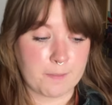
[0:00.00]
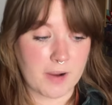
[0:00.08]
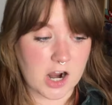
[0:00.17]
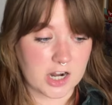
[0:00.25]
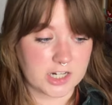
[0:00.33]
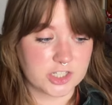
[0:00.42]

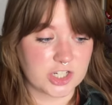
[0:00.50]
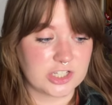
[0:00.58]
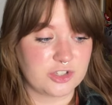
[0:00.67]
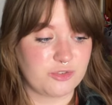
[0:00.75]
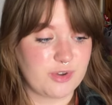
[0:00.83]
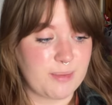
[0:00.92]
March is
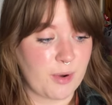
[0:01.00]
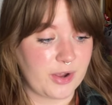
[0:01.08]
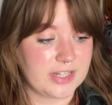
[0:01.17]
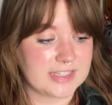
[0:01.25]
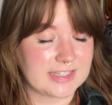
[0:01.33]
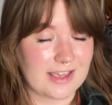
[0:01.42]

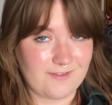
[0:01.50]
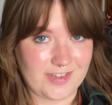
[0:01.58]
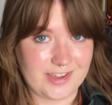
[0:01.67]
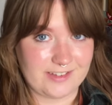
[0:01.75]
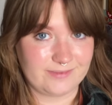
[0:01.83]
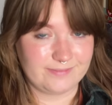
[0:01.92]

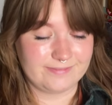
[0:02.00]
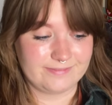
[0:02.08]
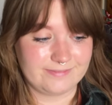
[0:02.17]
3.7,